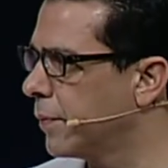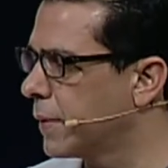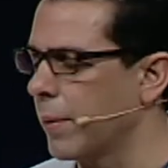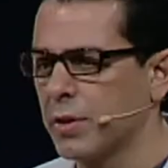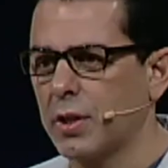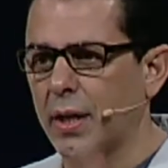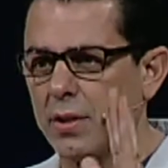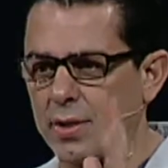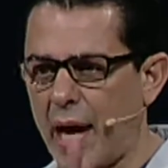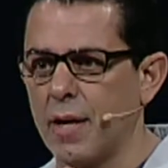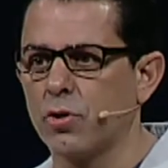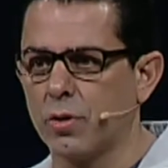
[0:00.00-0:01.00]
I'm going to take a
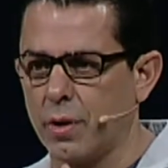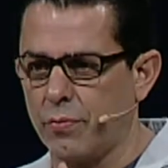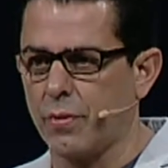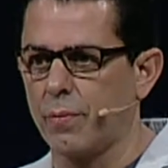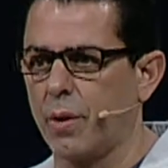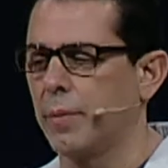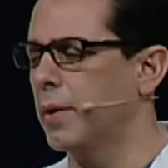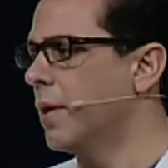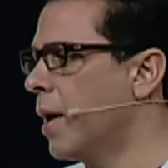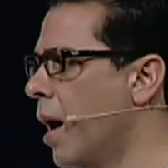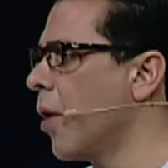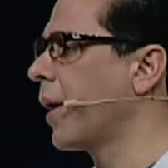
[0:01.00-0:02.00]
side journey for a moment.
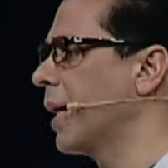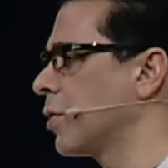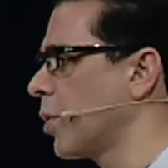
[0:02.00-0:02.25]
Okay,